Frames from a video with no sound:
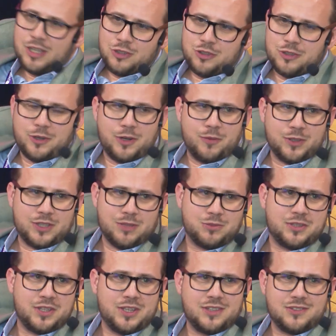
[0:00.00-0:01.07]
general, what I'm
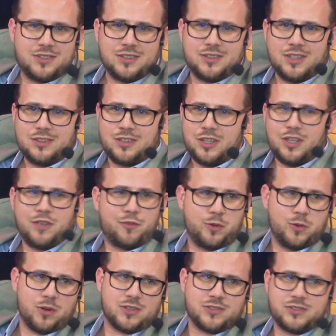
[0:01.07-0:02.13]
saying is that if you
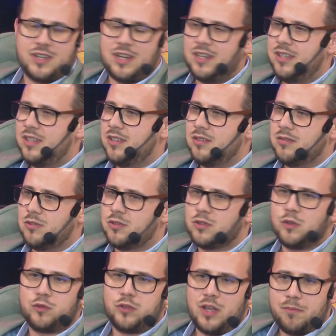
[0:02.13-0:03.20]
are selling
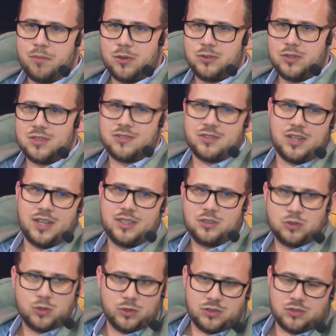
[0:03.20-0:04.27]
softline products like
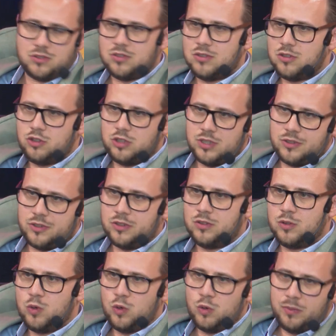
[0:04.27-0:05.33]
toys, children,
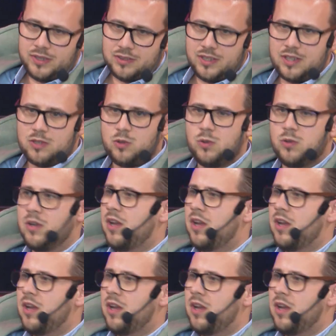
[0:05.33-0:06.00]
home and deco,